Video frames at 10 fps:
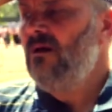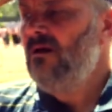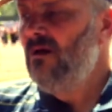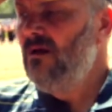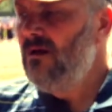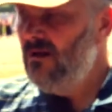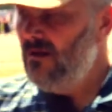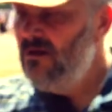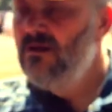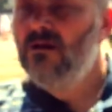with the
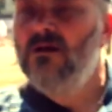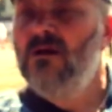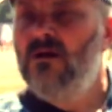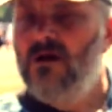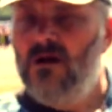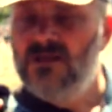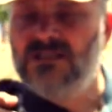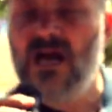agenda that was spoken about.